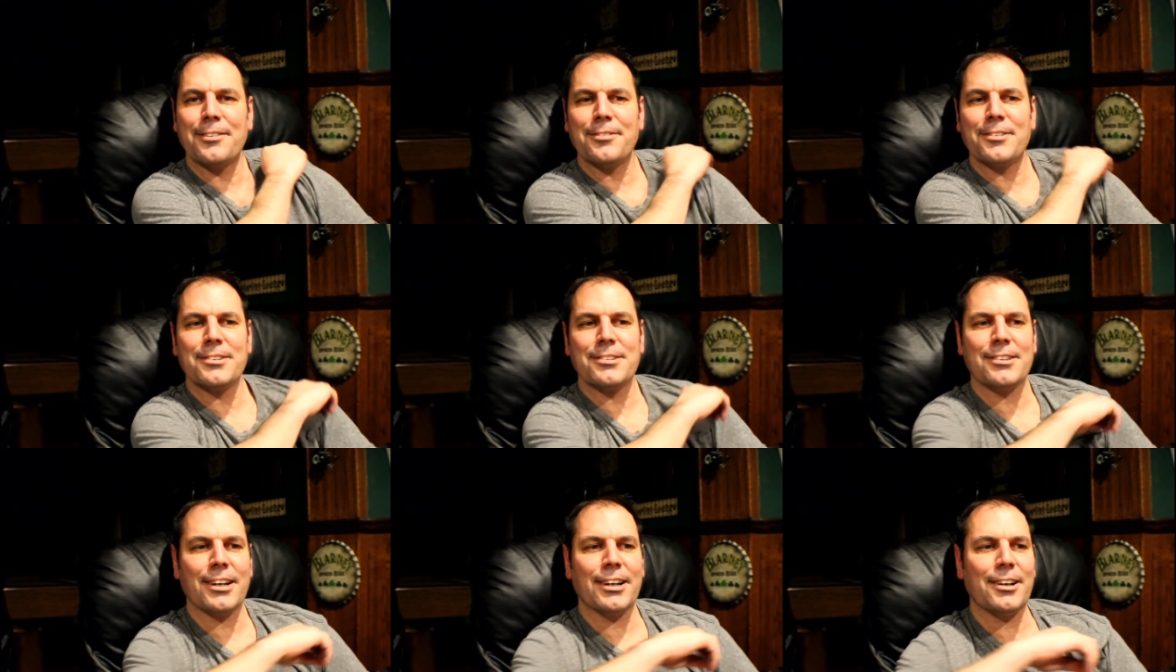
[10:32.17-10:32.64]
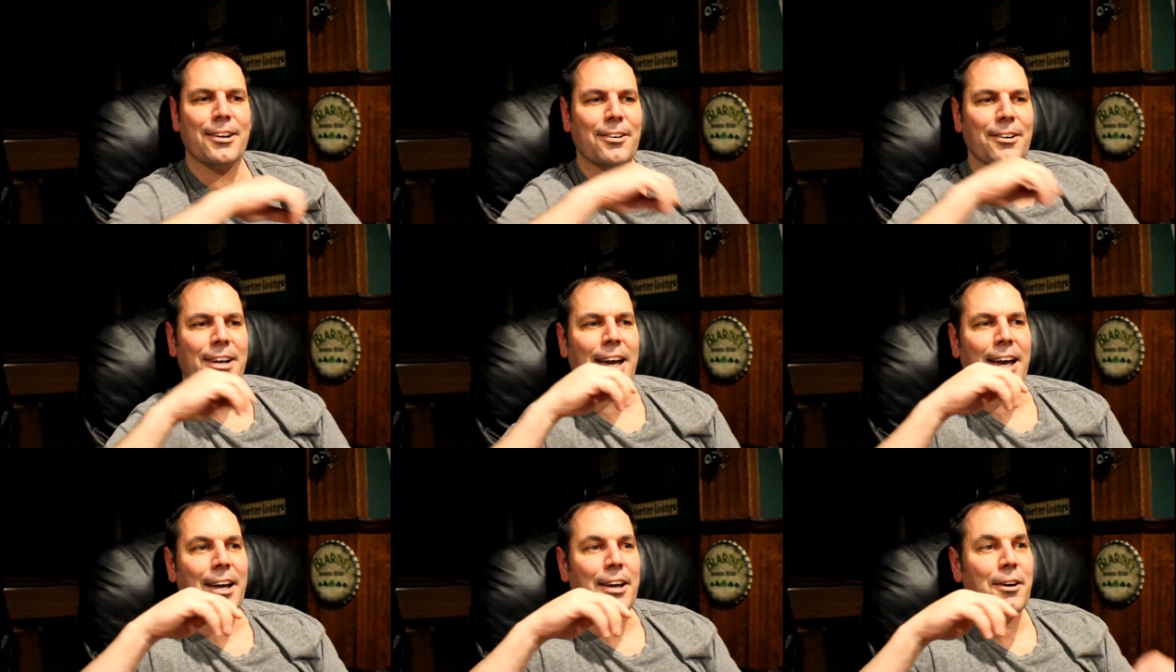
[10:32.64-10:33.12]
It was like,
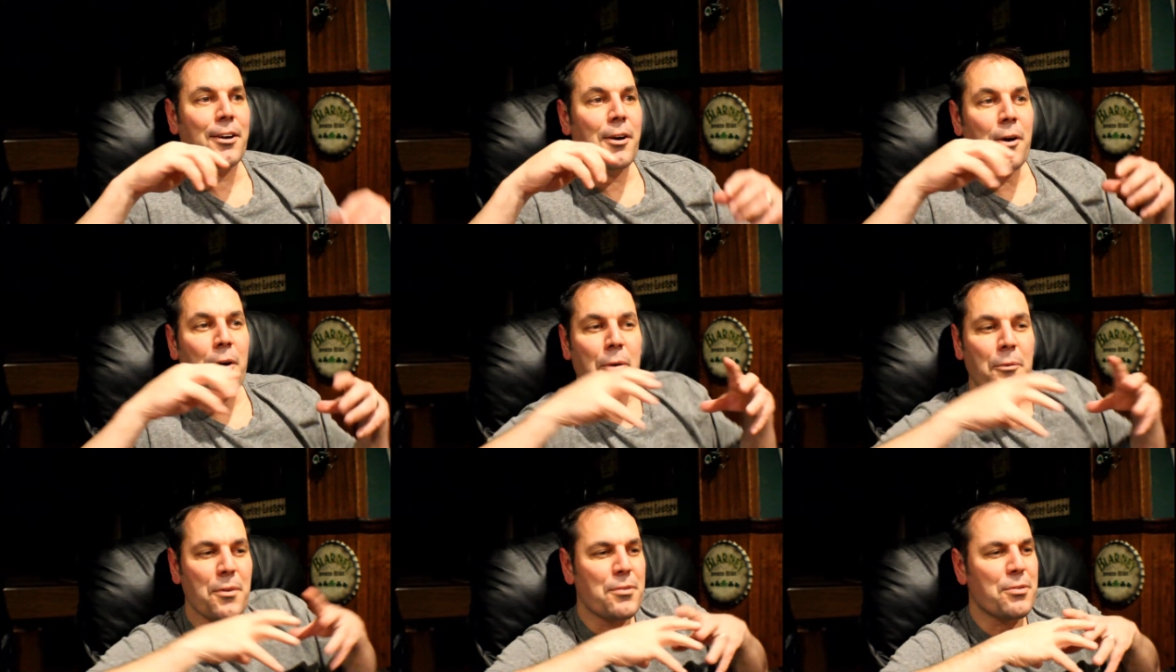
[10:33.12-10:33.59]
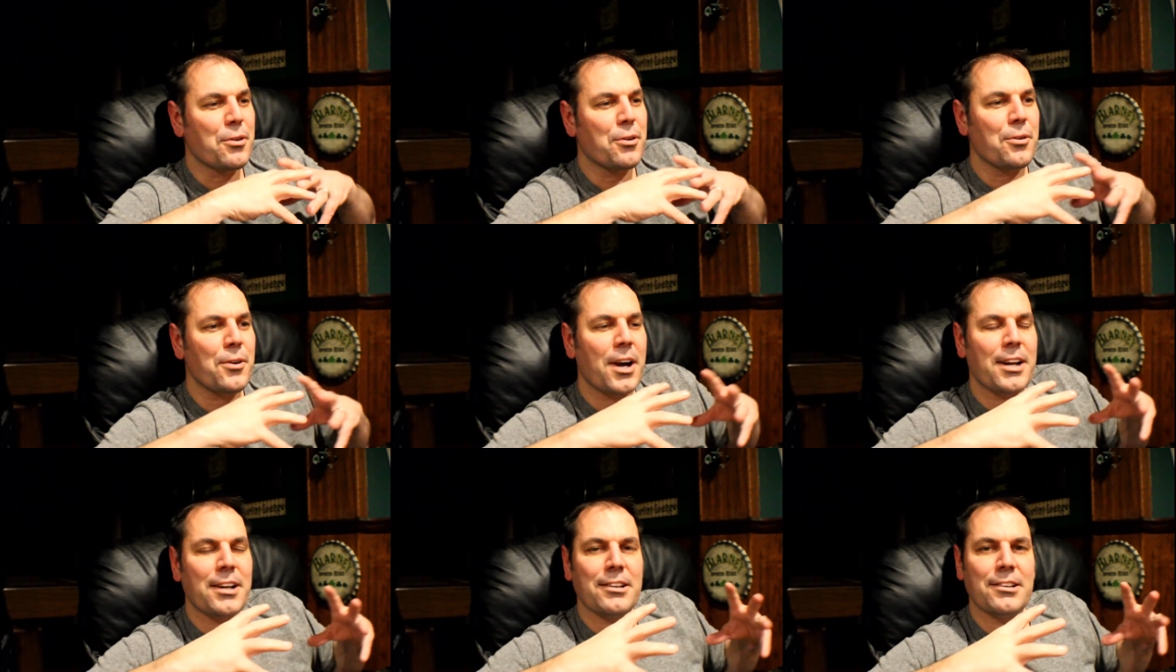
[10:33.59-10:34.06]
okay, we've
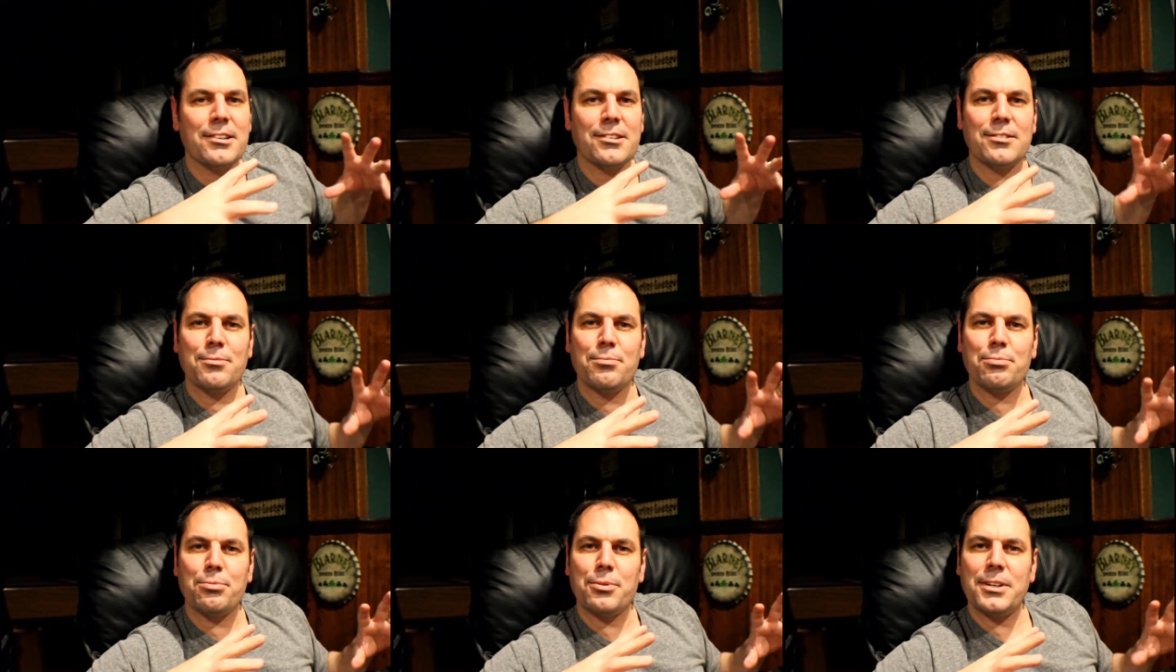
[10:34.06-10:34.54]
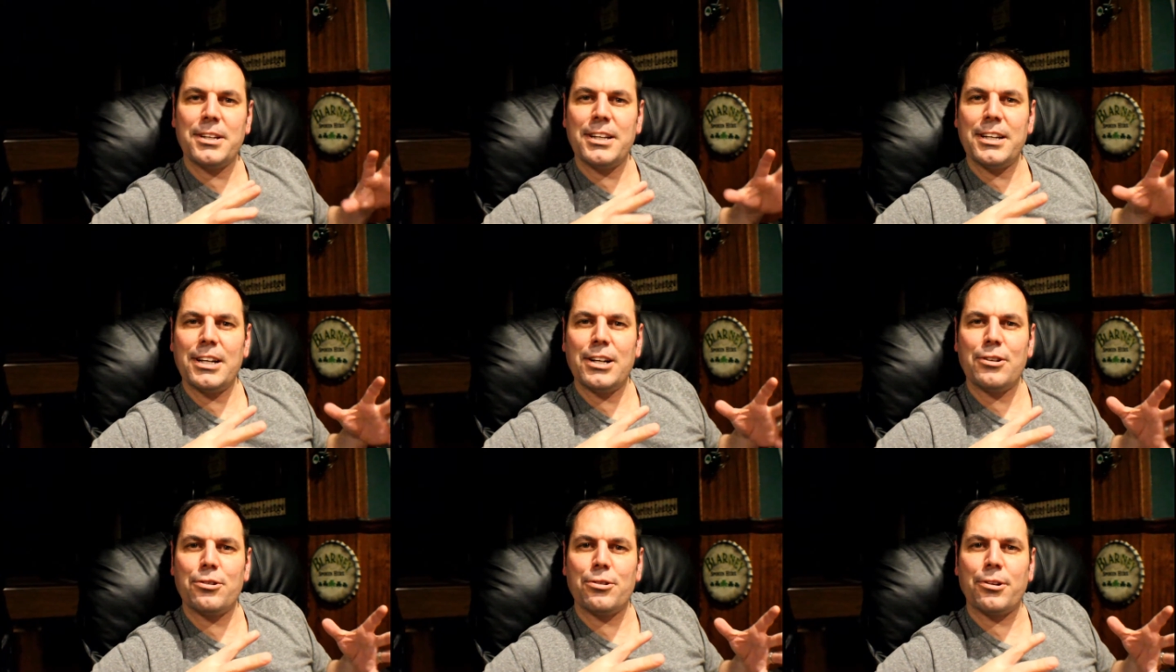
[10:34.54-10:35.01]
created this pretty
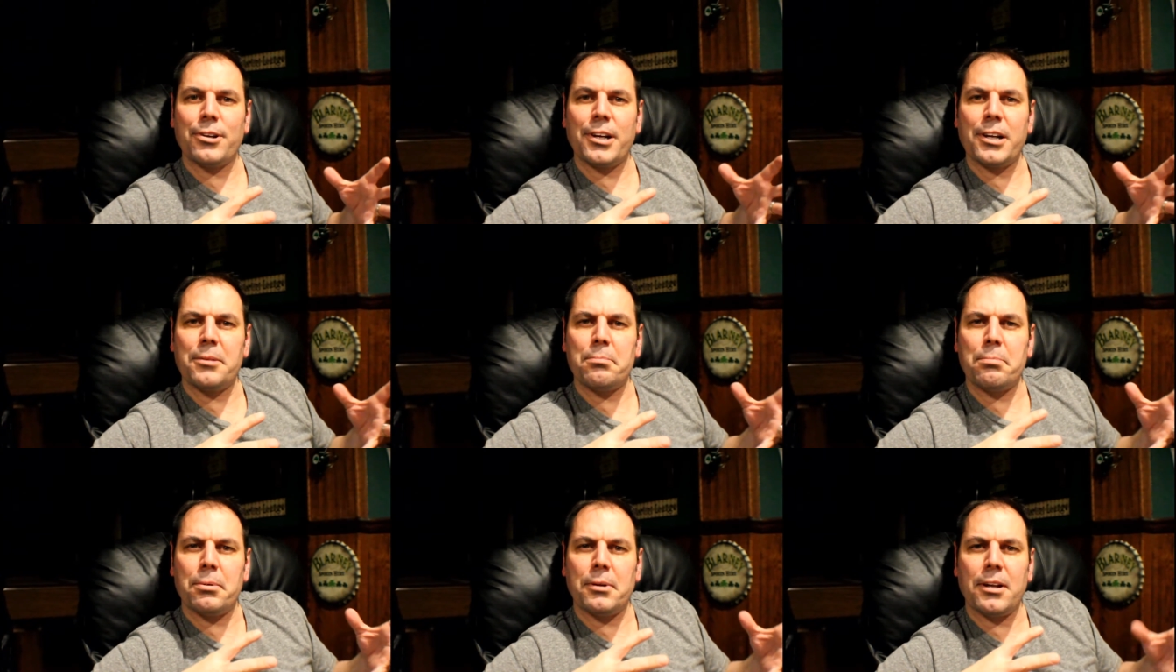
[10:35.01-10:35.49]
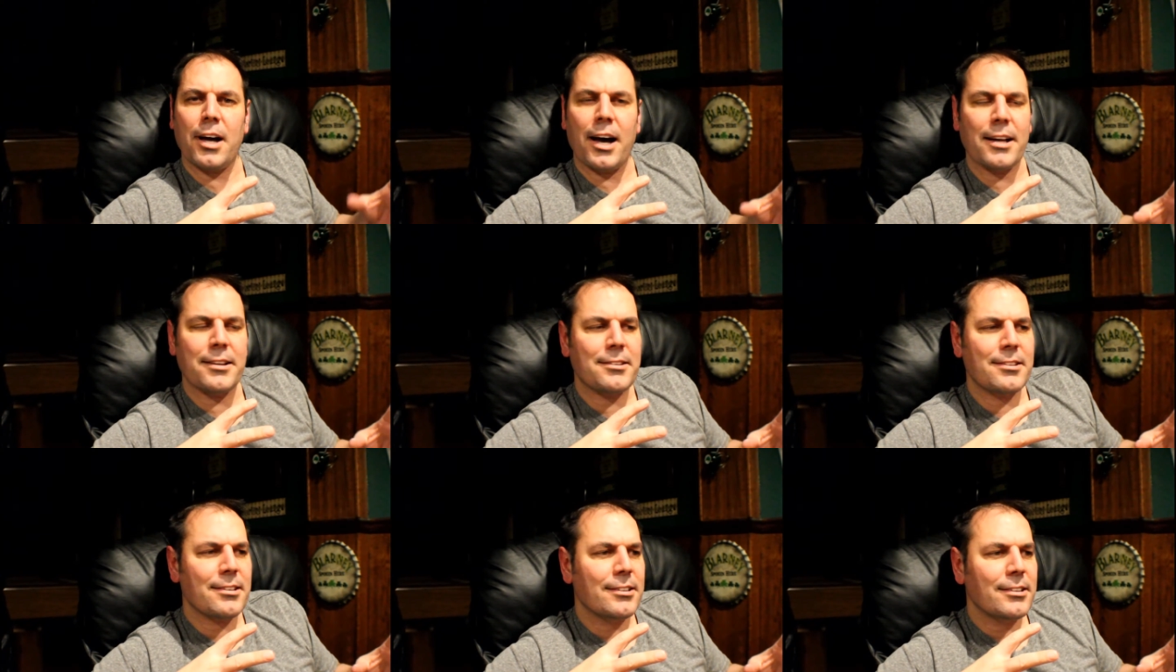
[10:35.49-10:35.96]
intricate
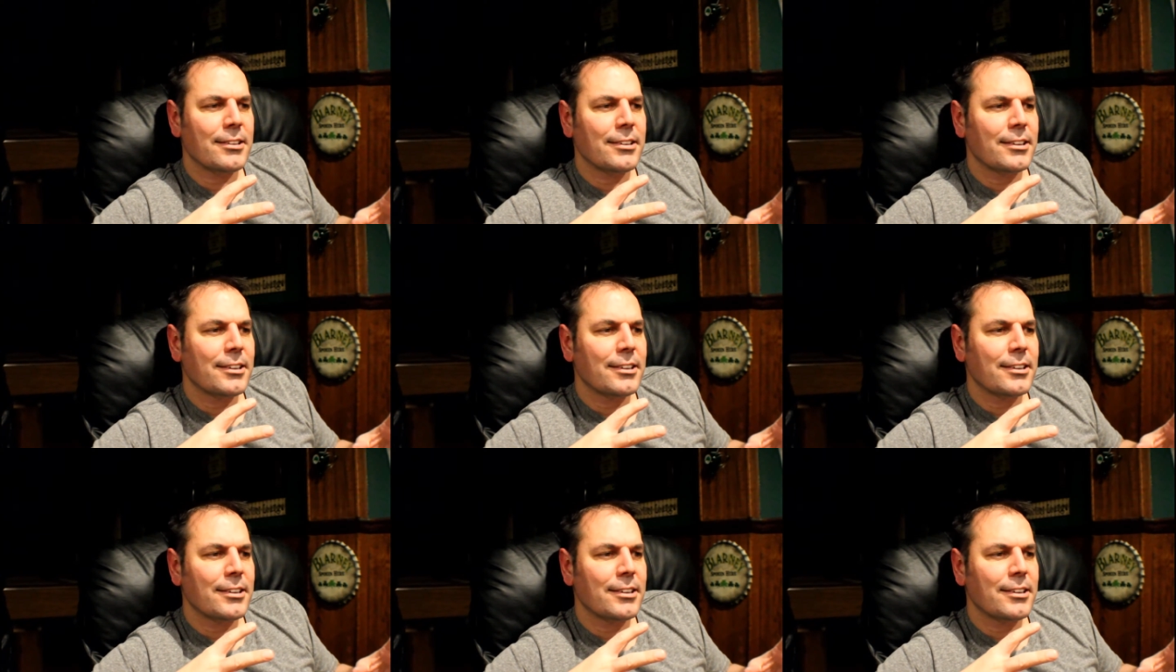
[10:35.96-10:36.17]
plot